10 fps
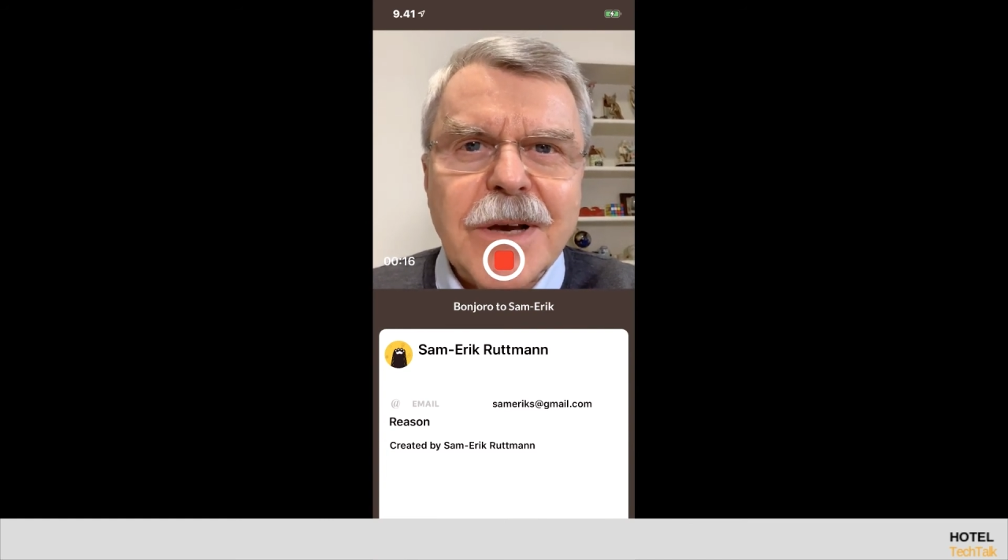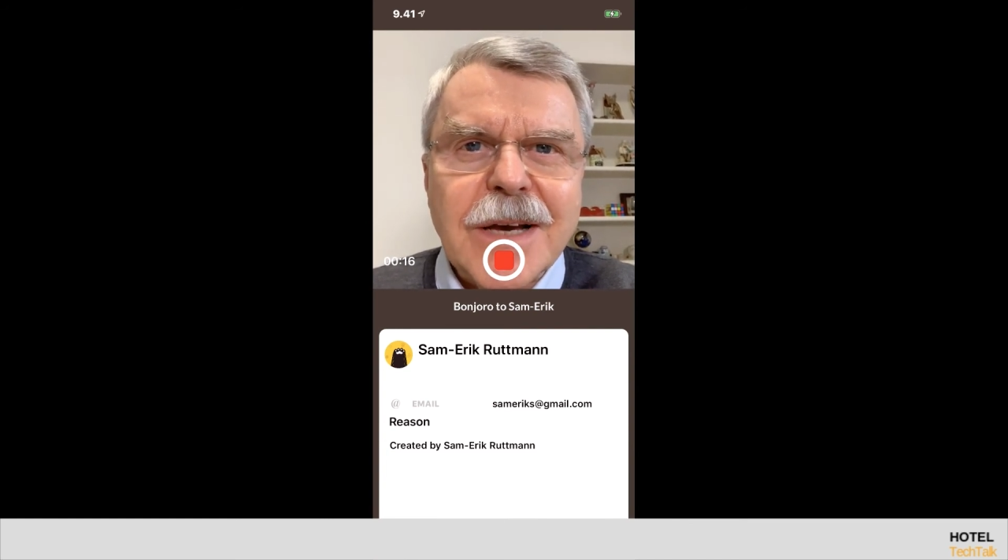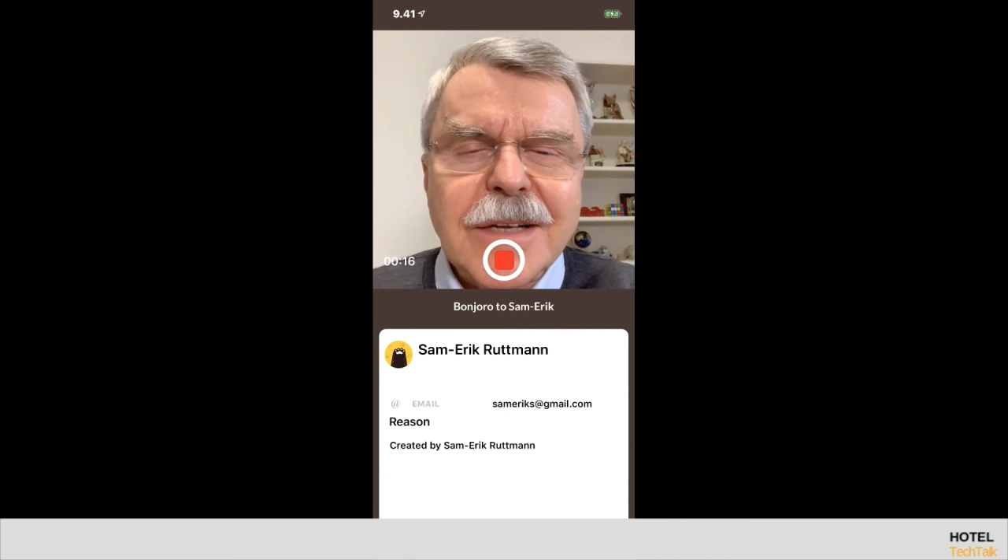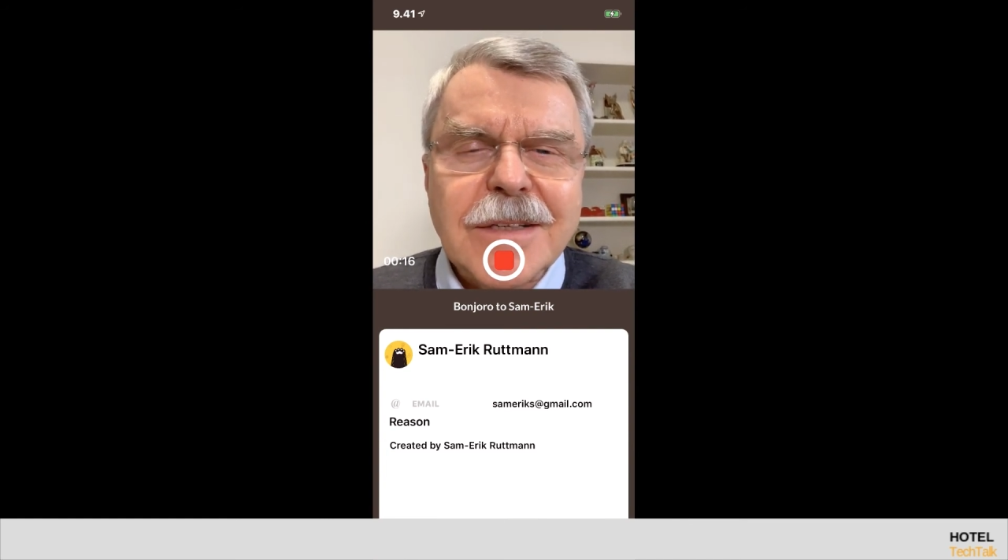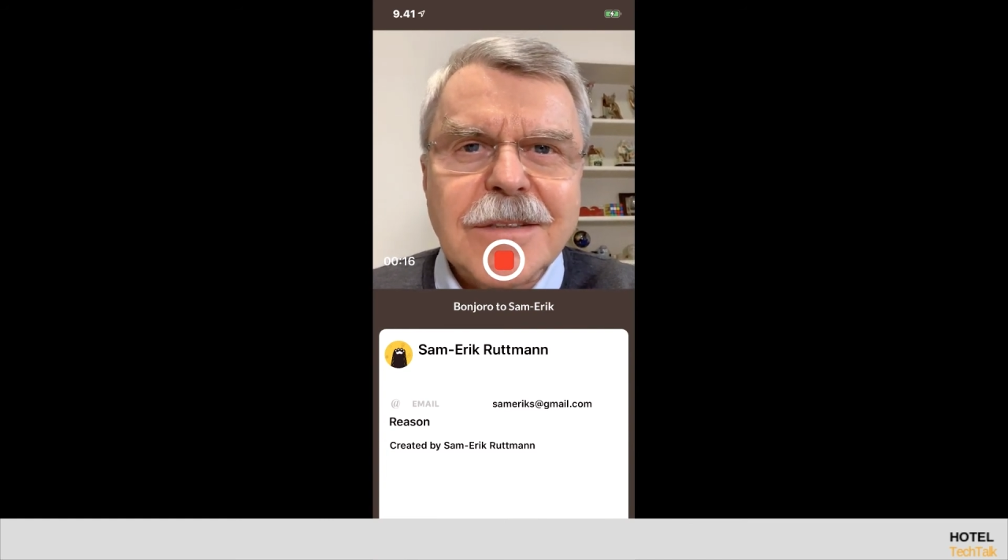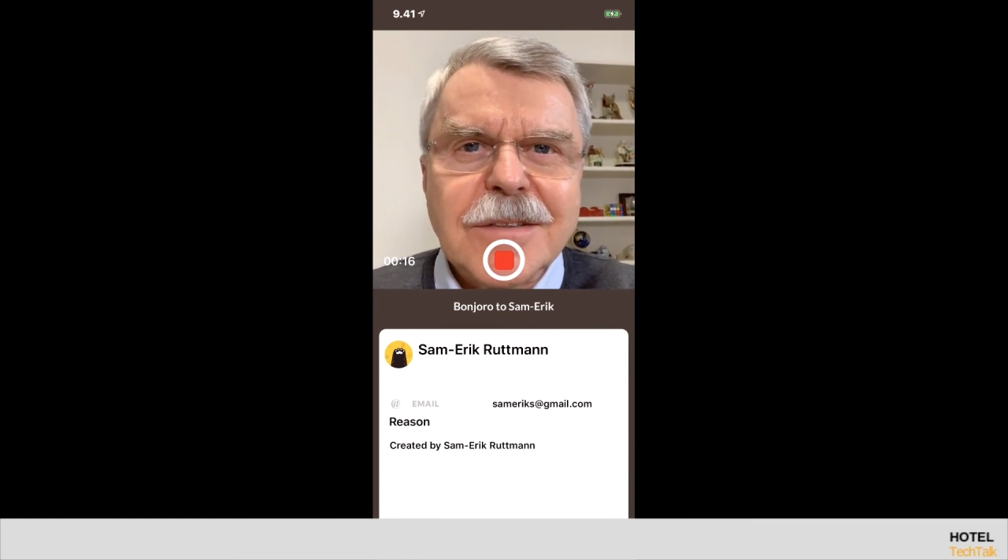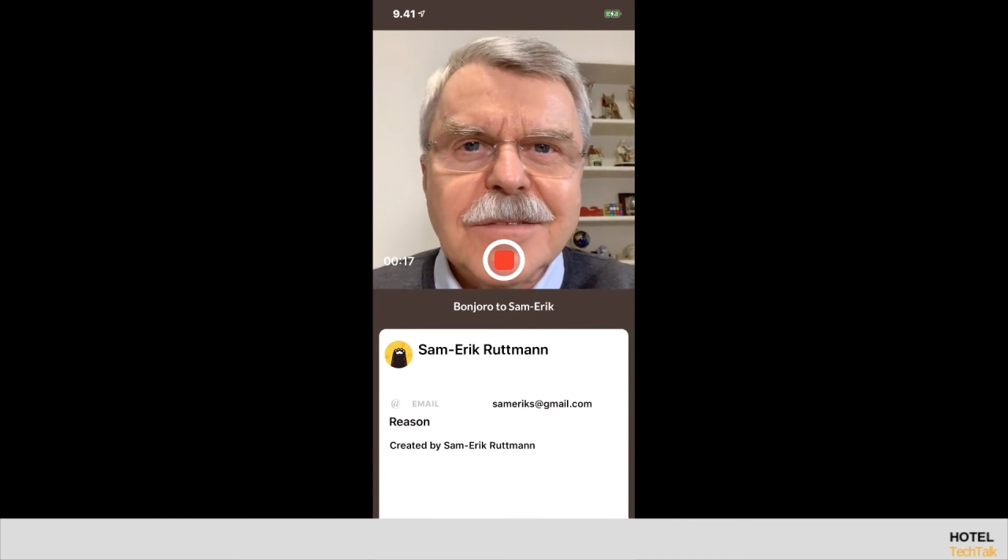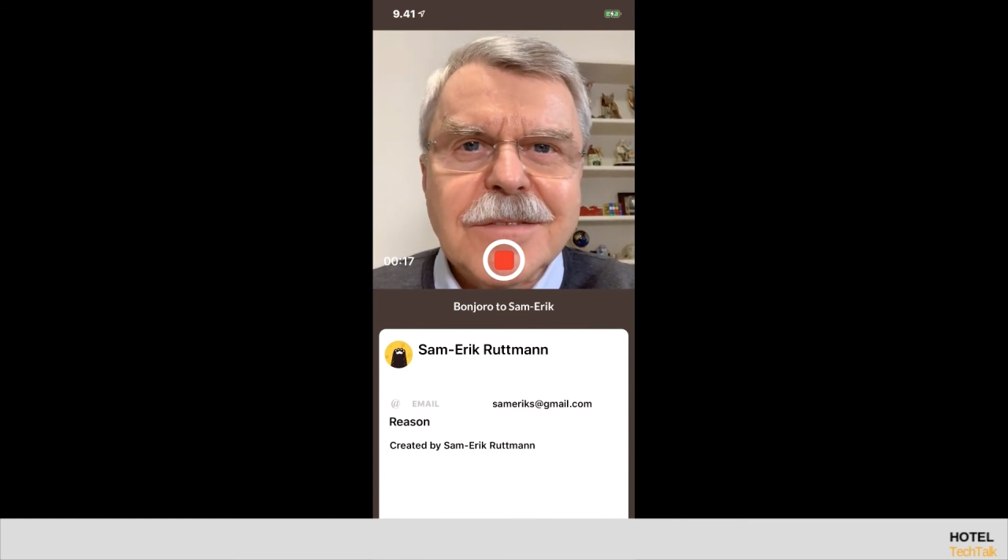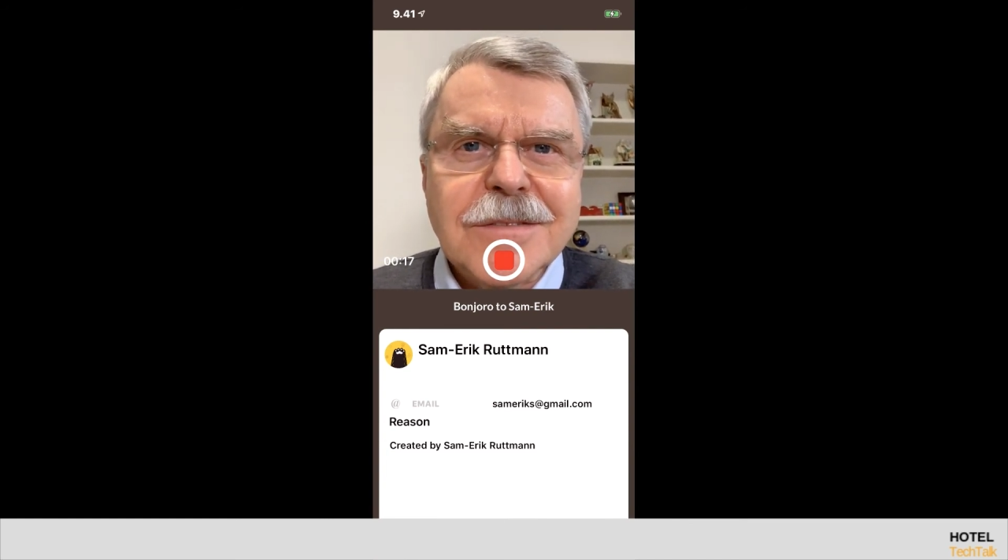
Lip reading: and